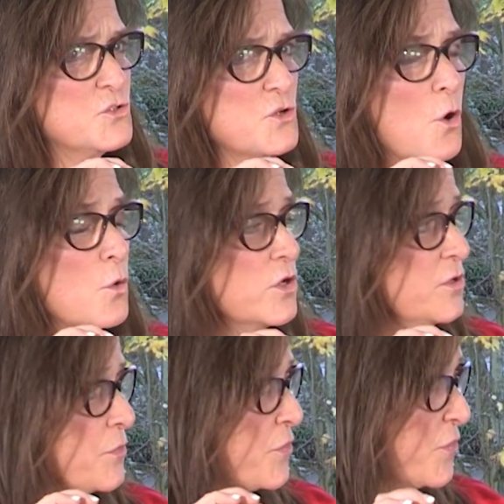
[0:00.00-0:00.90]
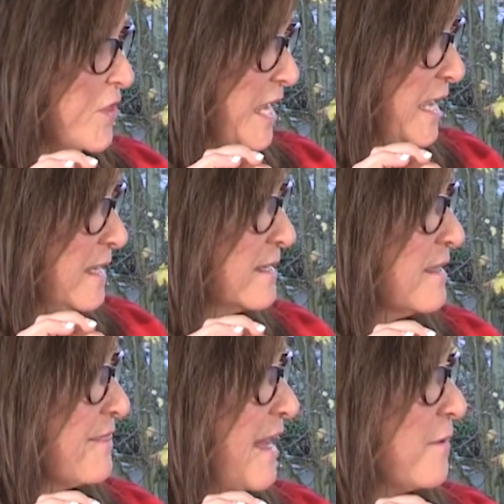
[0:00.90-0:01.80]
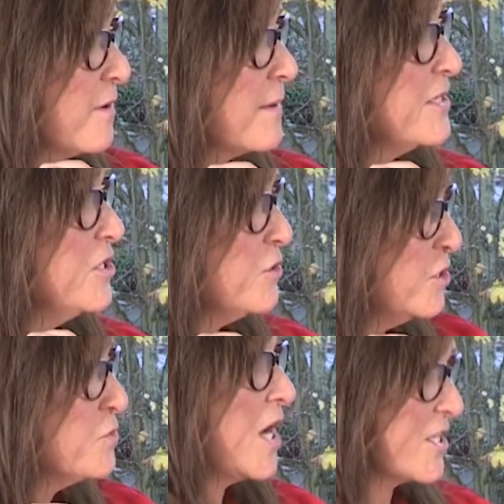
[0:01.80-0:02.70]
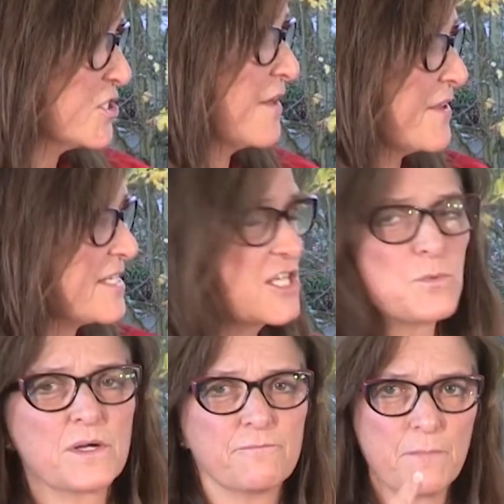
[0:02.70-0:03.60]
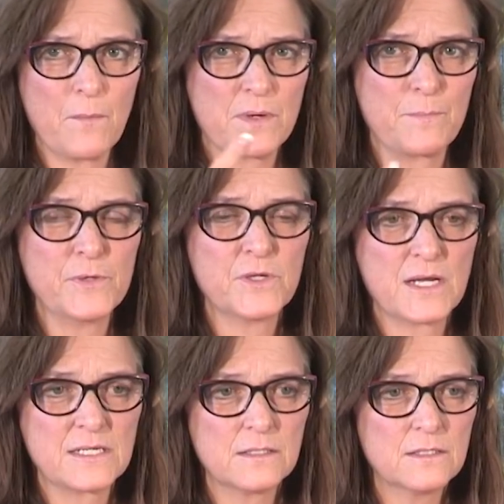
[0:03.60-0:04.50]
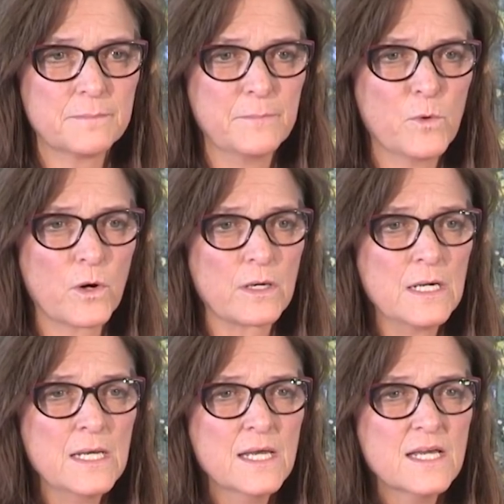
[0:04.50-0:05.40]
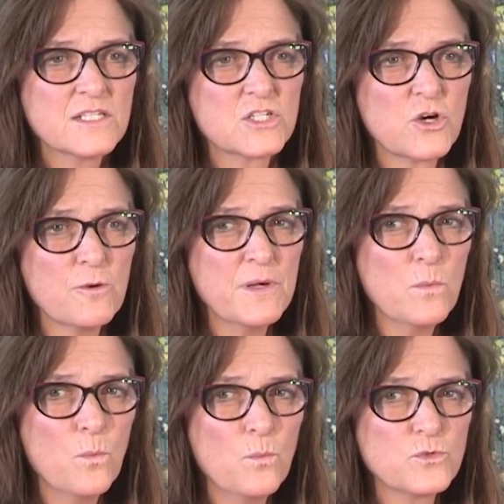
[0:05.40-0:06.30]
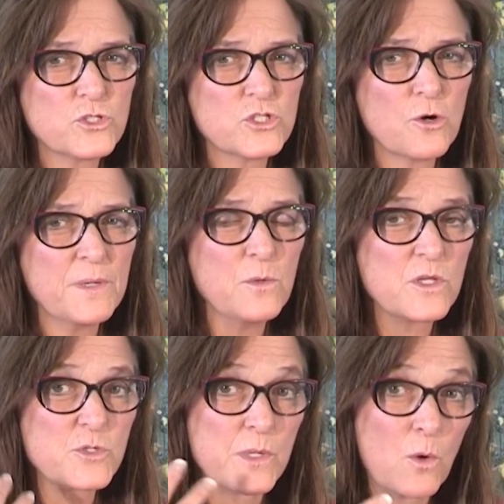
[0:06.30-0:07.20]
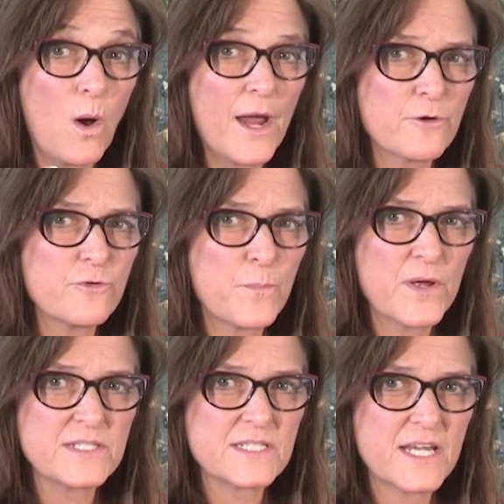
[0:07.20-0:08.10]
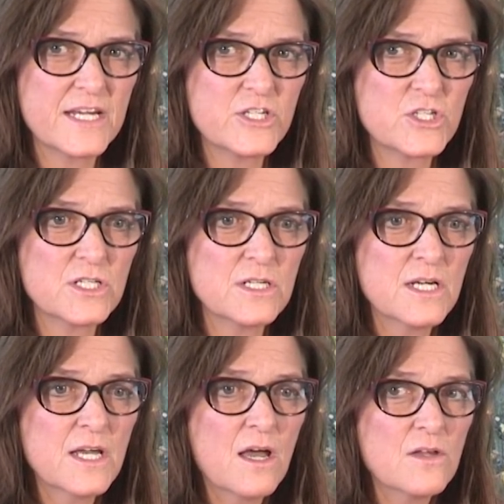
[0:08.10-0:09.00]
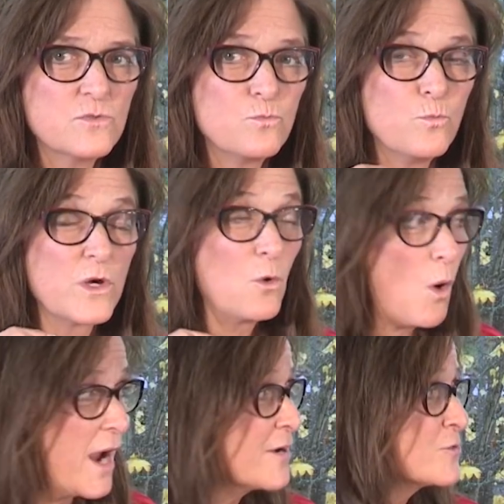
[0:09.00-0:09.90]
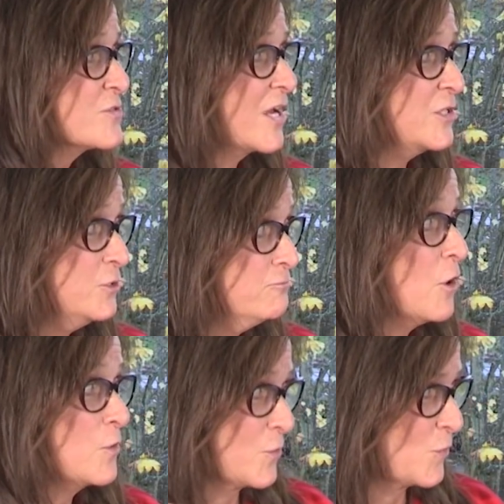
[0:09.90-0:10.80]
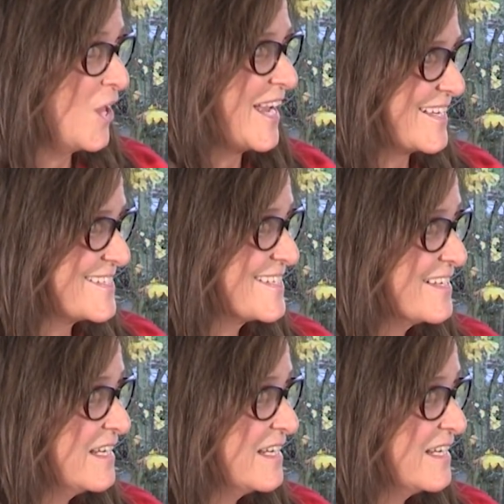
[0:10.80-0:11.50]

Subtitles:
don't you think that you touched on this? I want to build on it a little bit more. Determining what's required for presentation requires that you know your client.